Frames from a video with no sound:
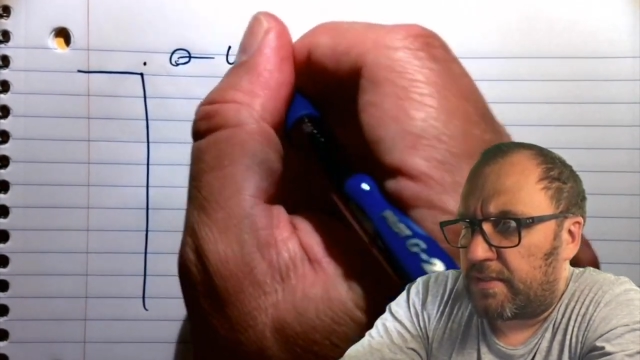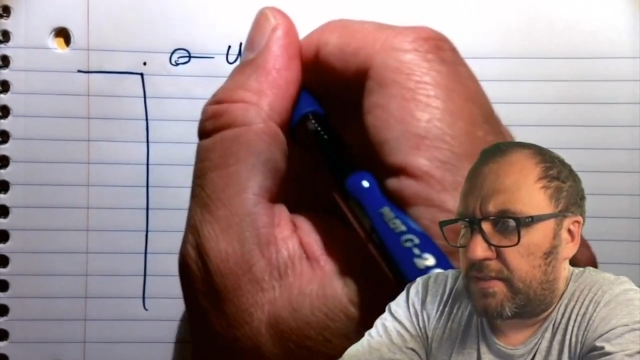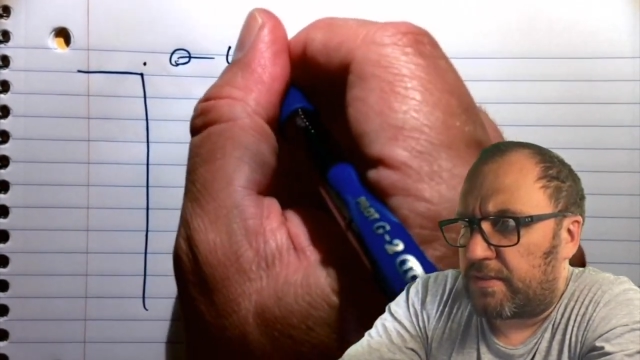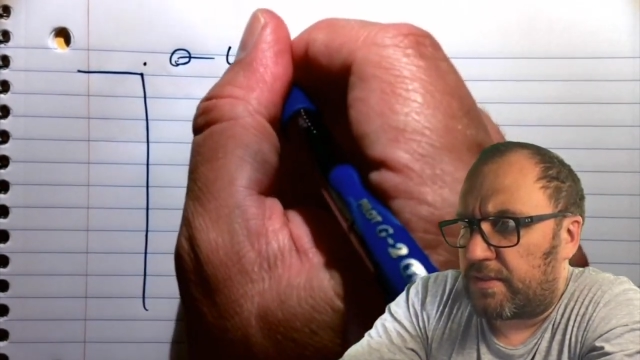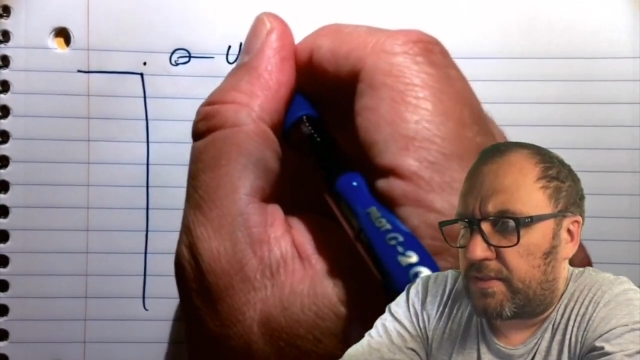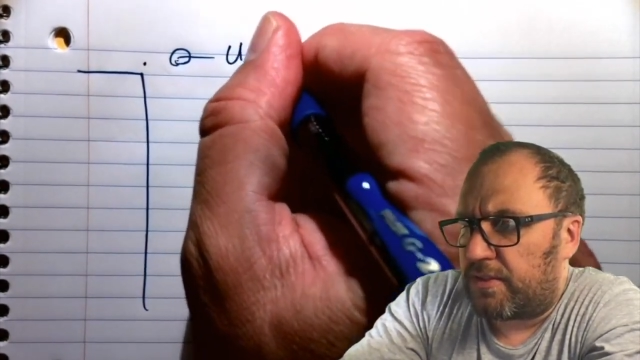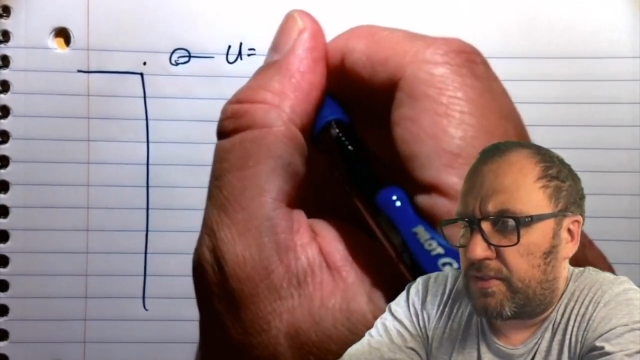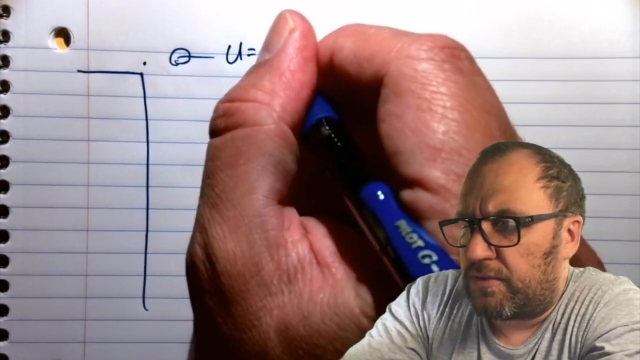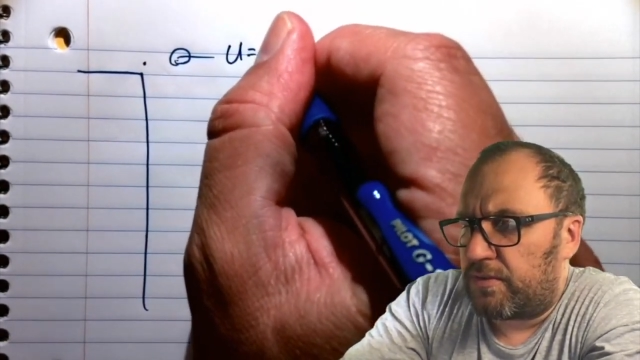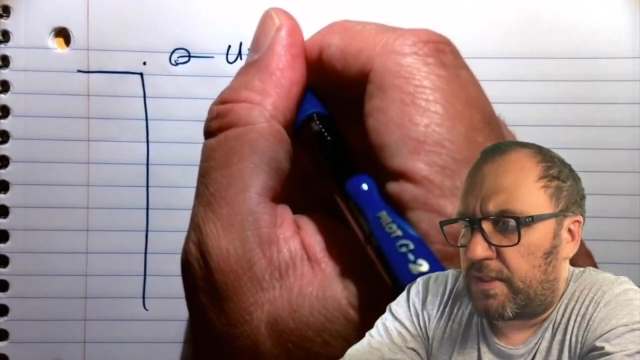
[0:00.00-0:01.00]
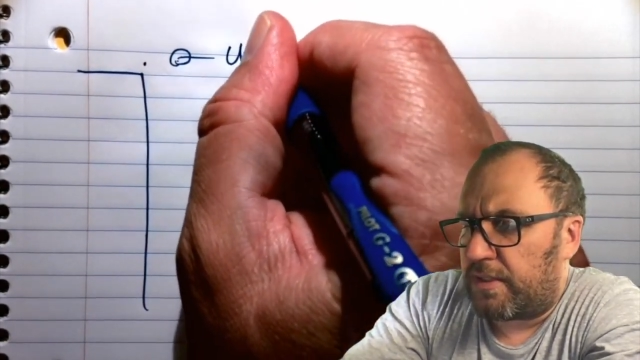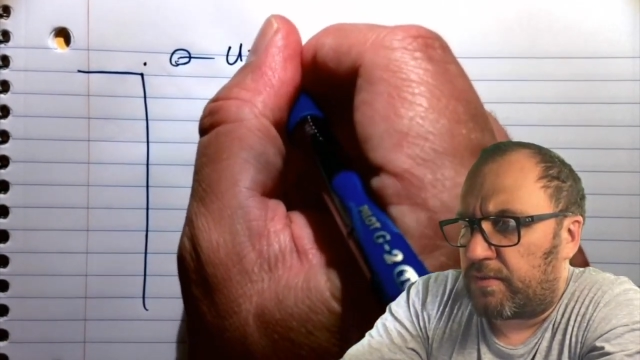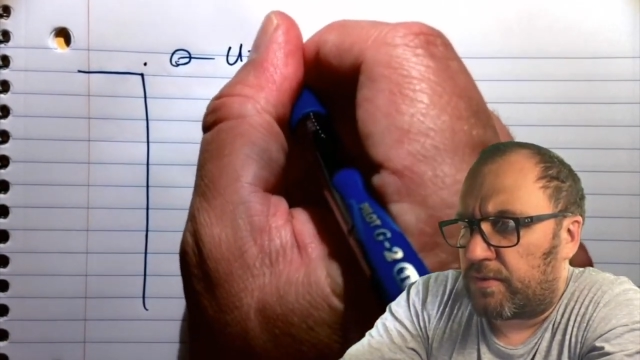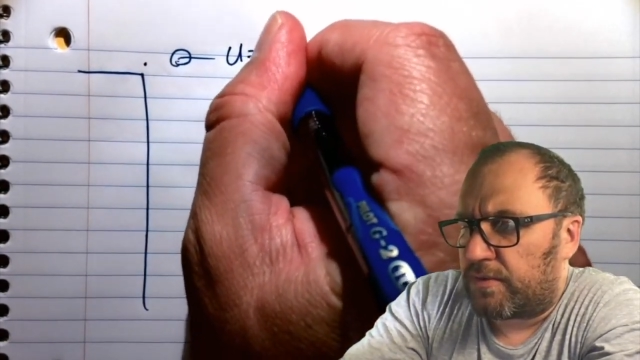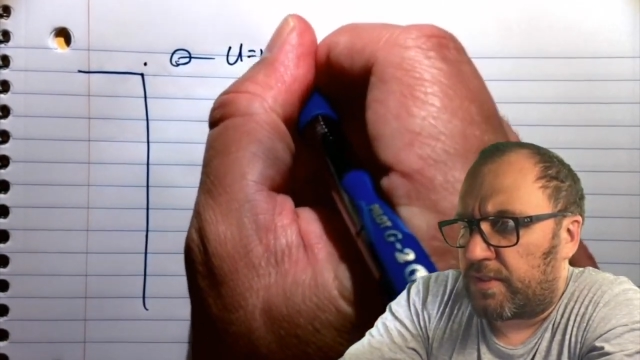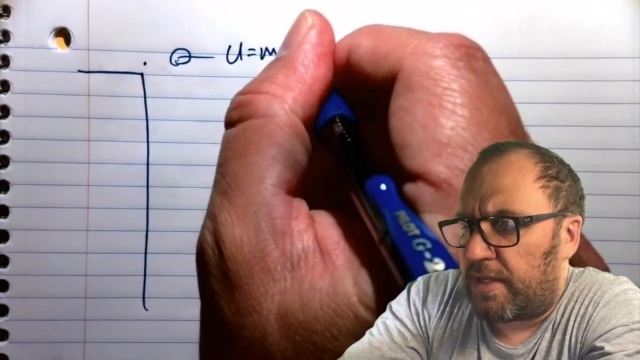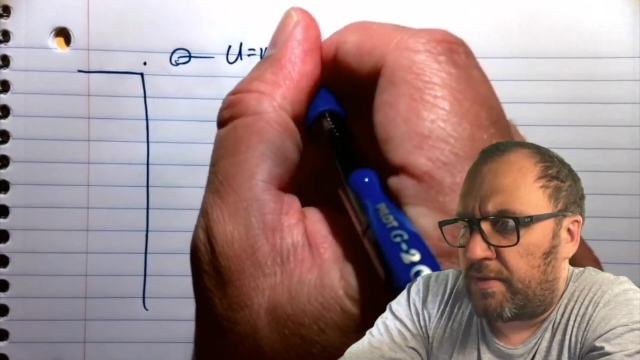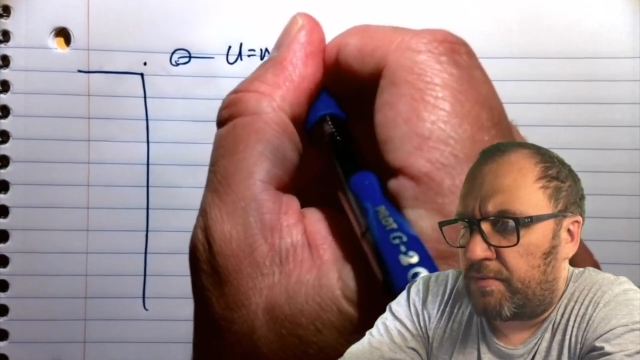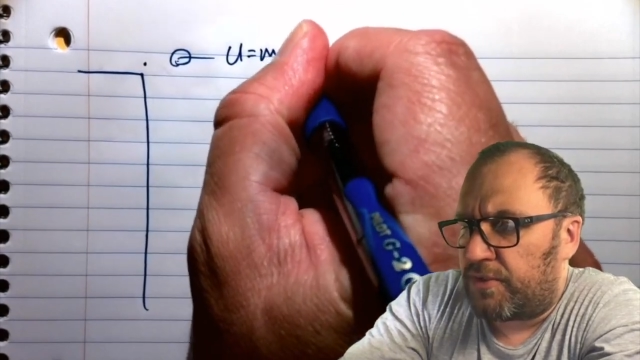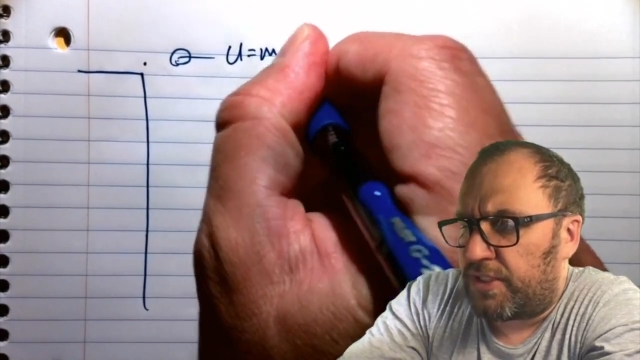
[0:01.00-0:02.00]
This is U equals
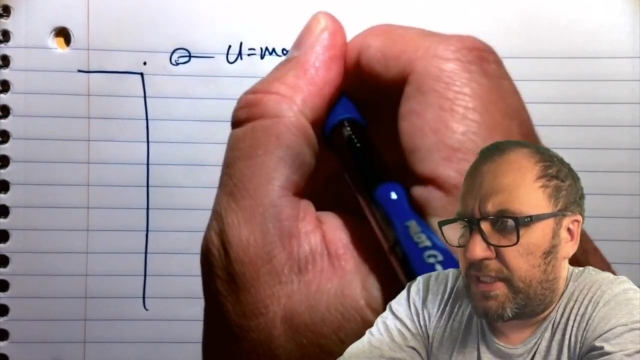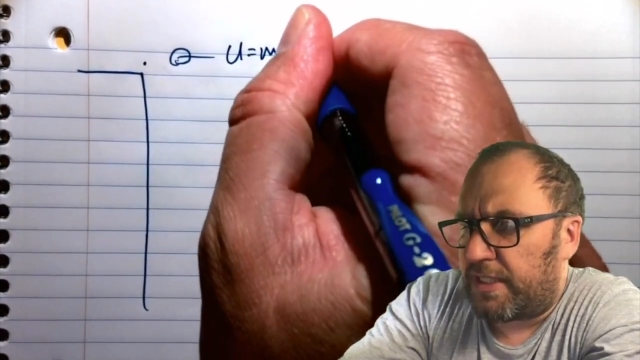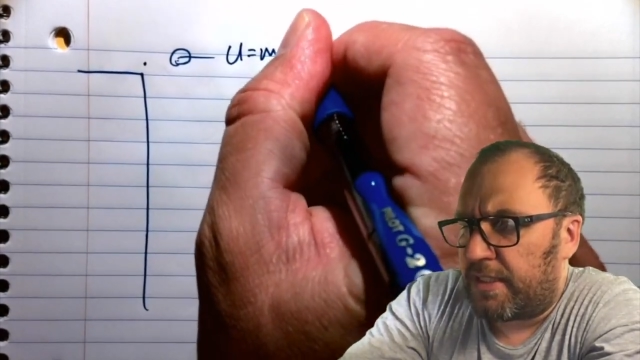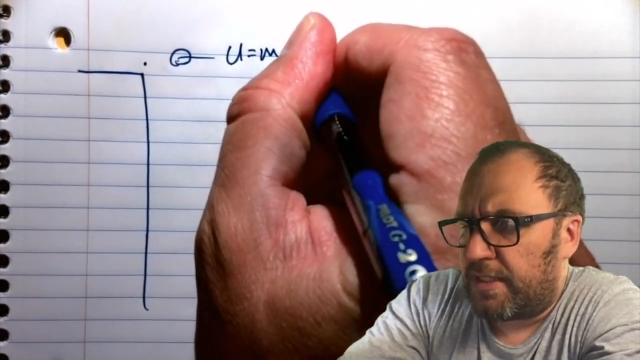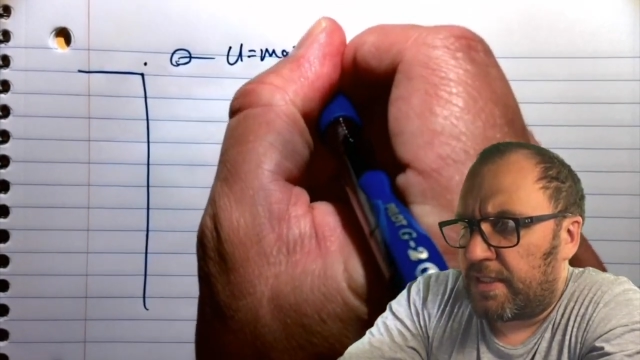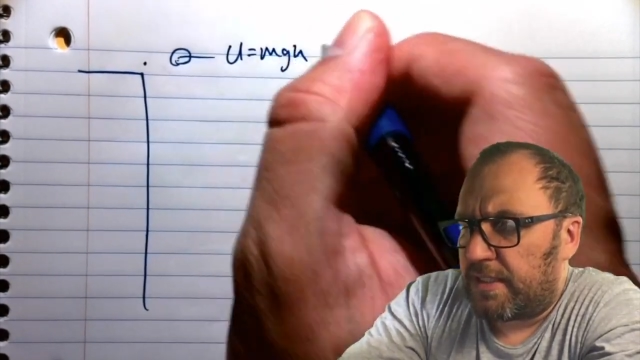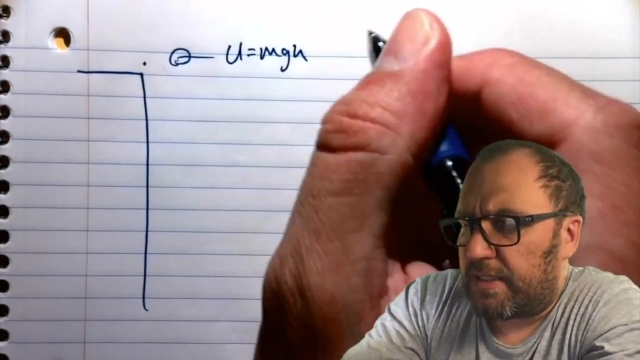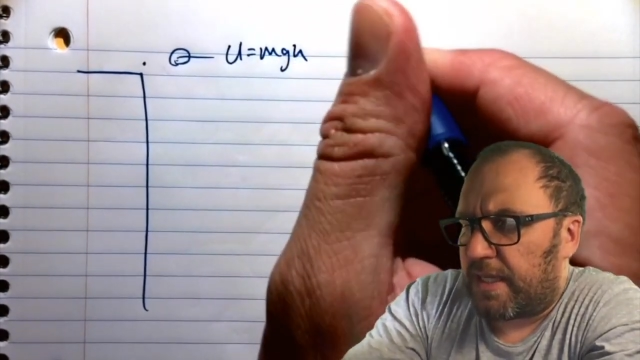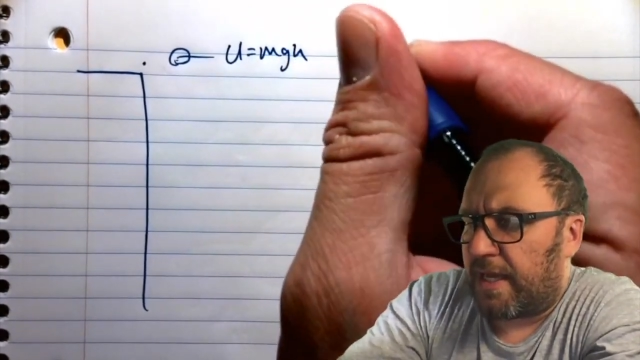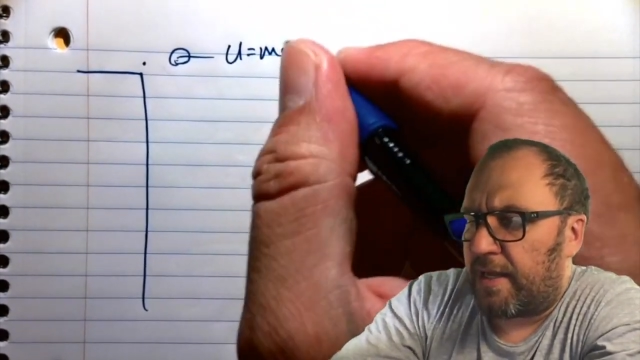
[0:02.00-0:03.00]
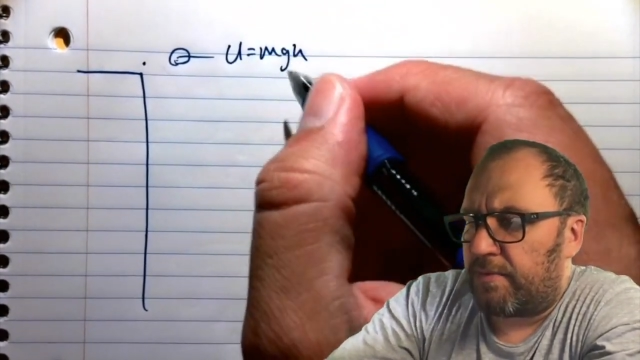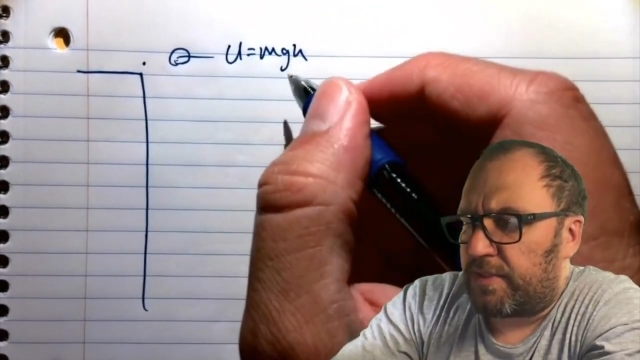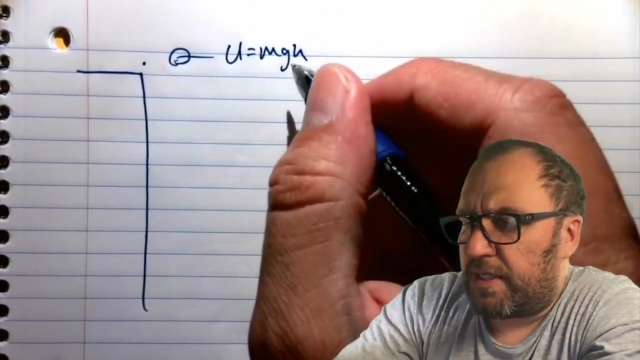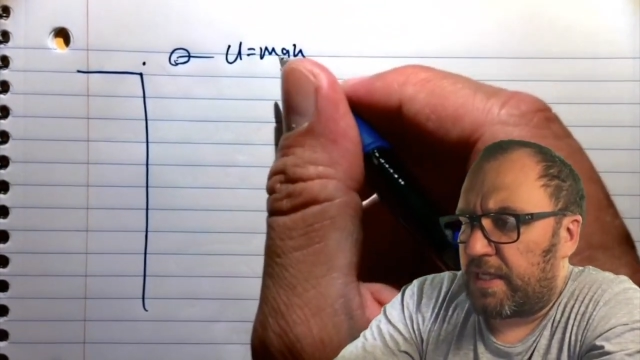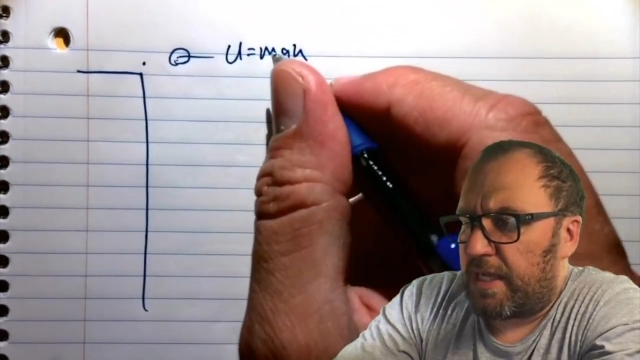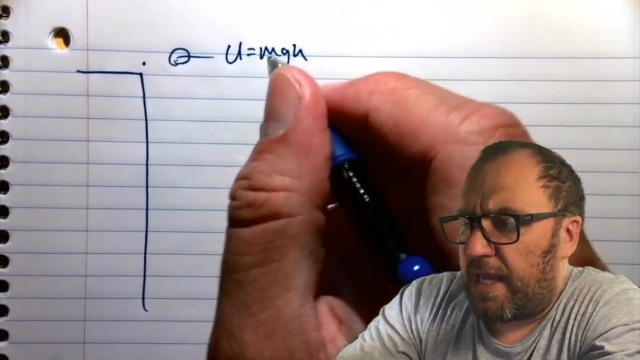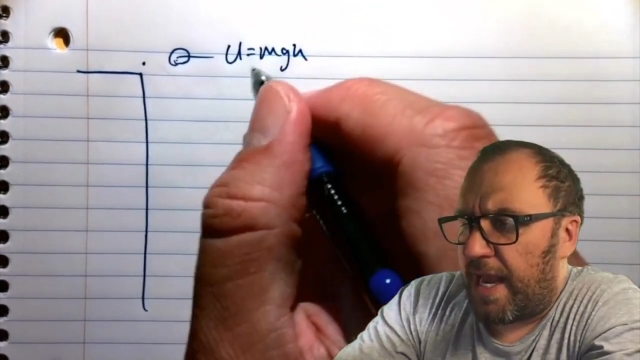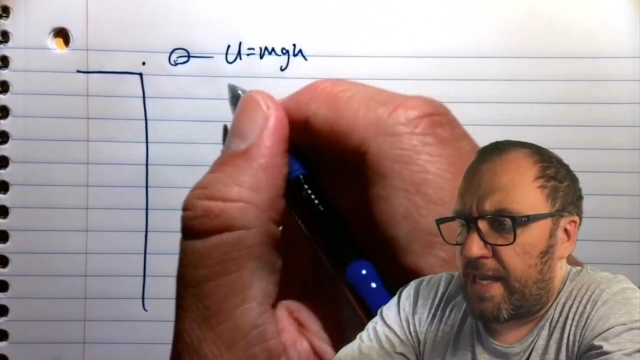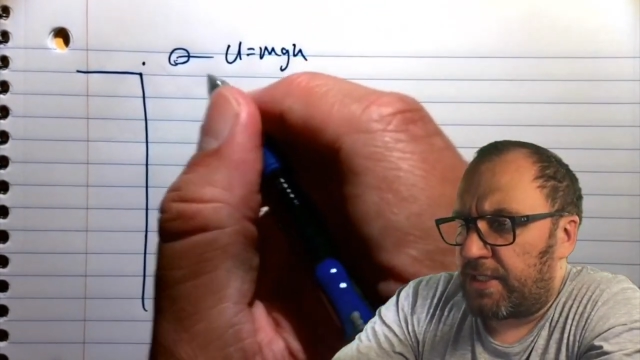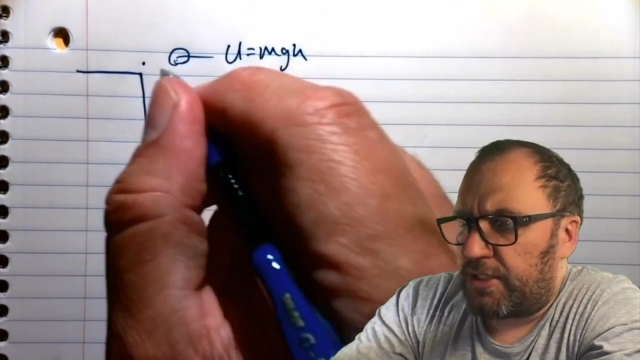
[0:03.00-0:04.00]
mg times
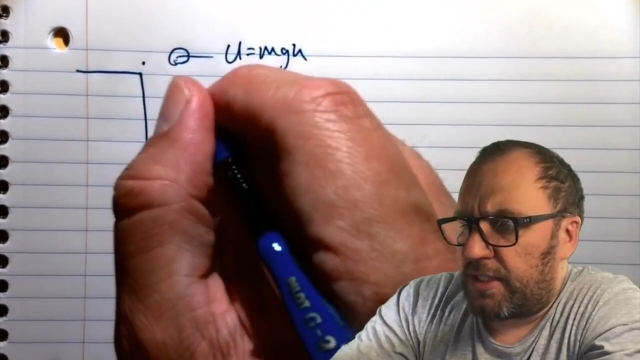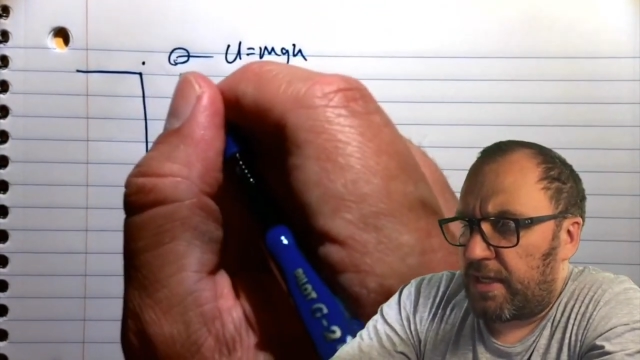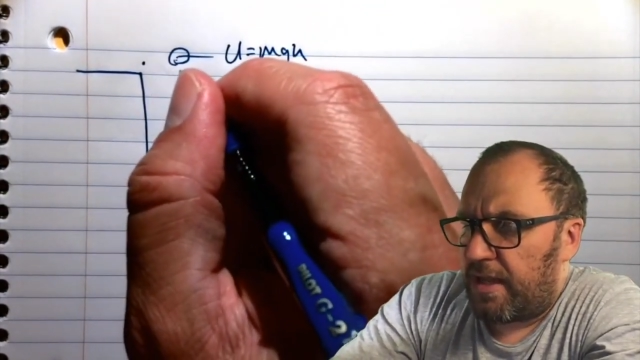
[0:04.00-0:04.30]
h.